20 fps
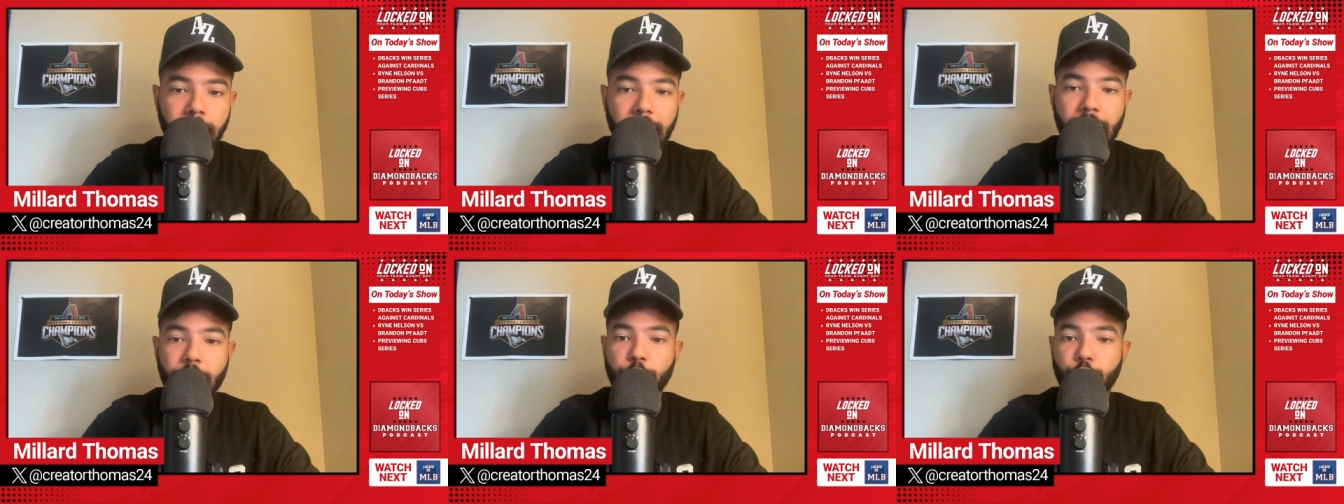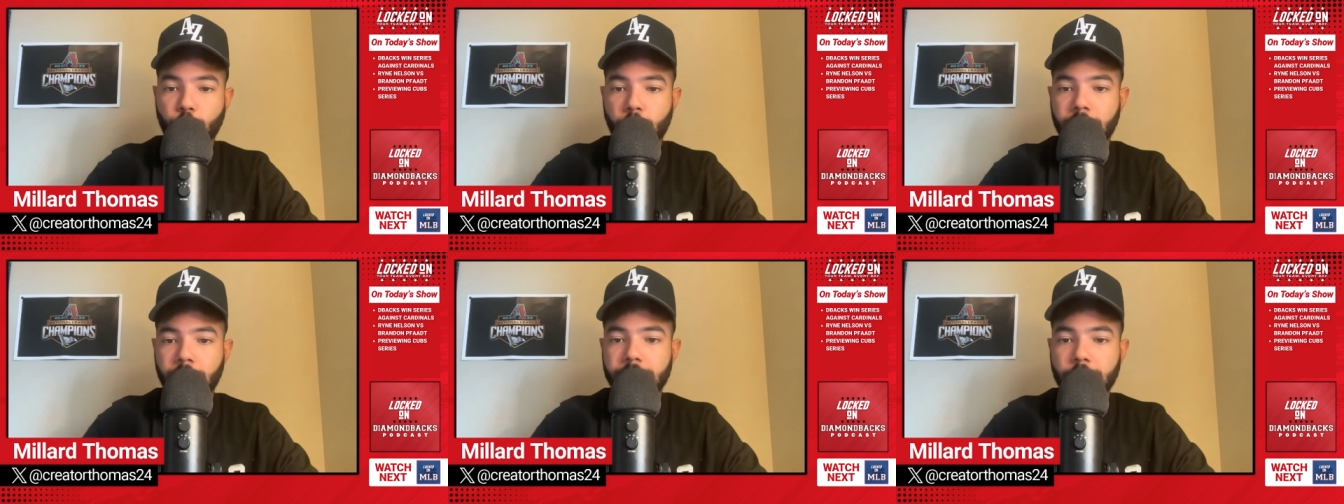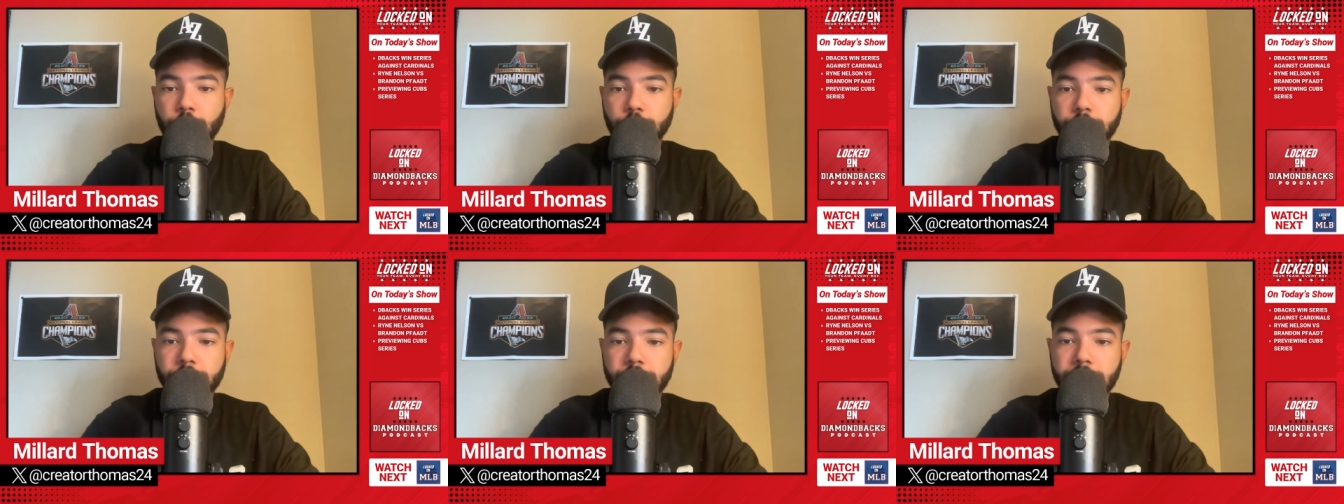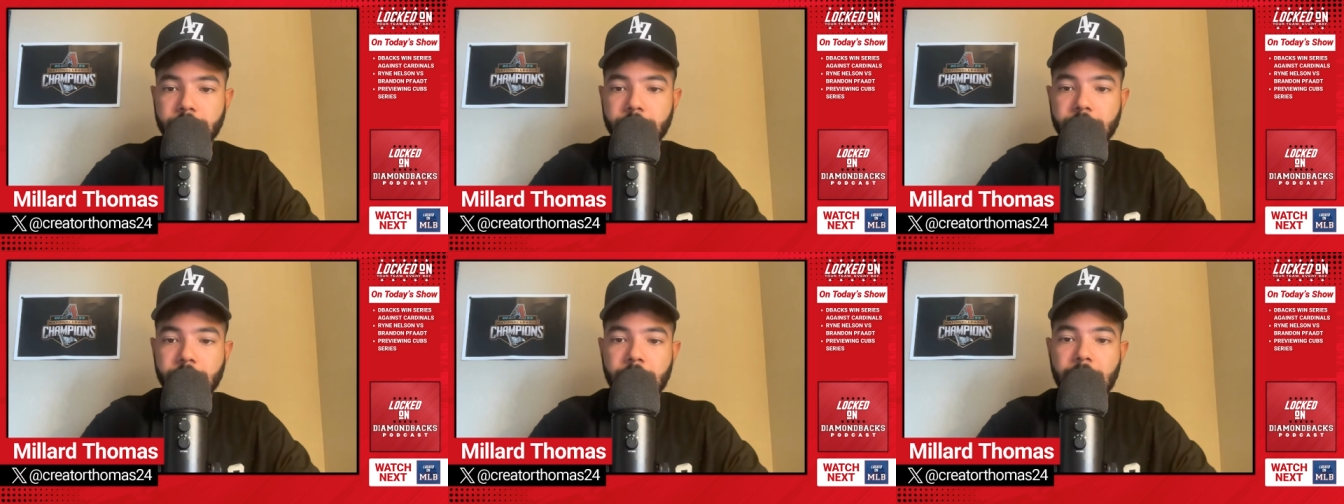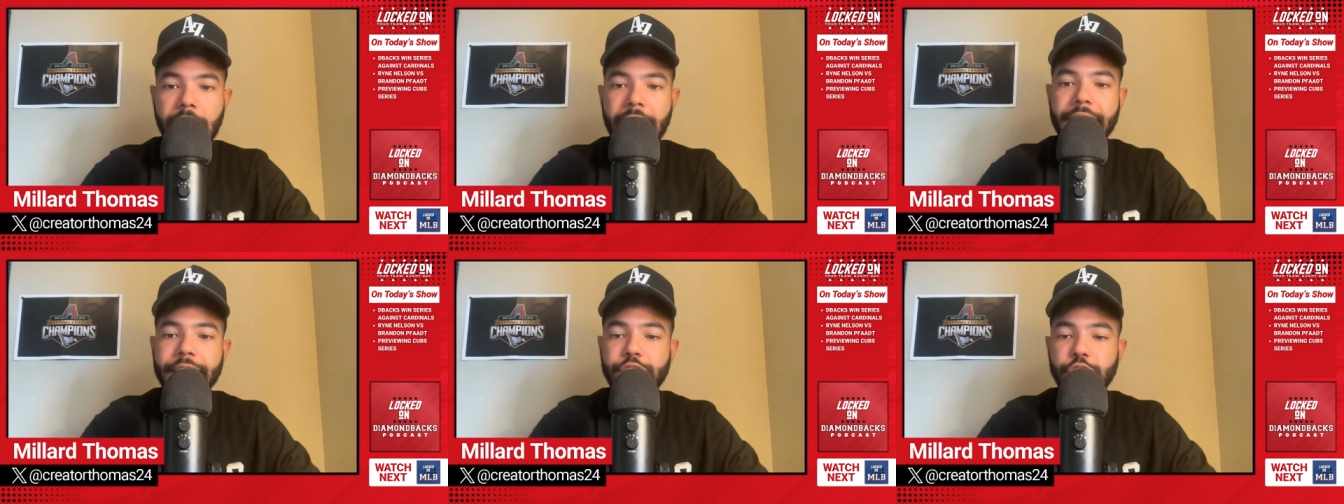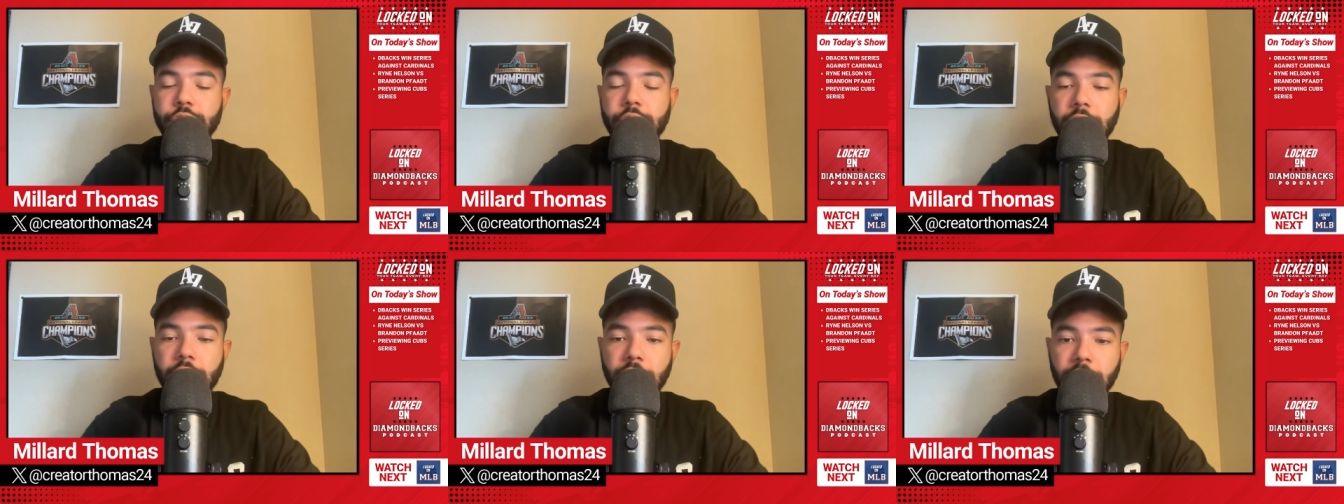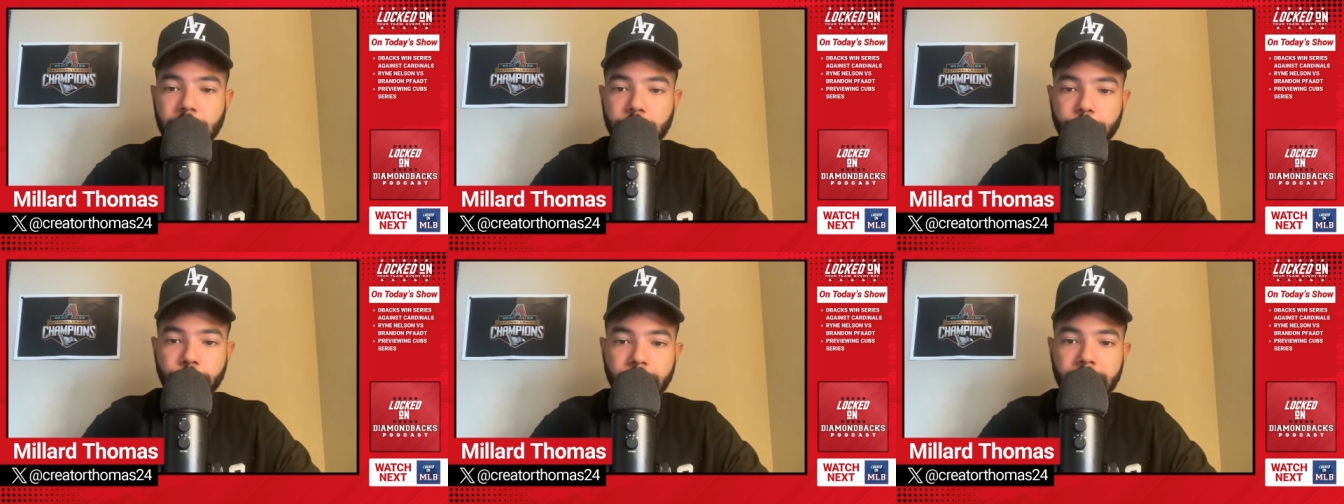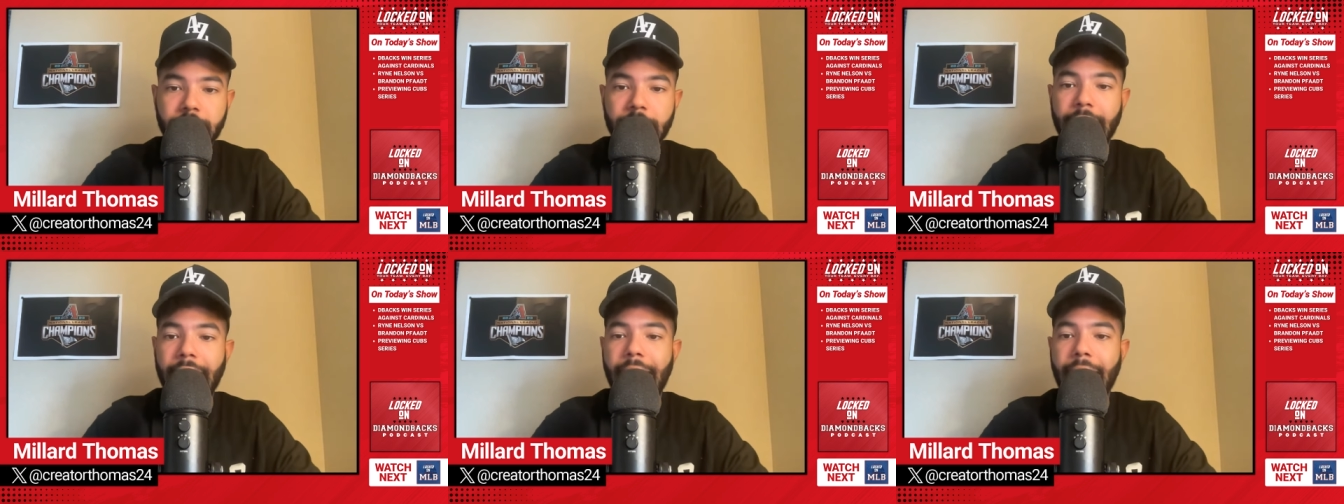And if Ryne Nelson edges clearly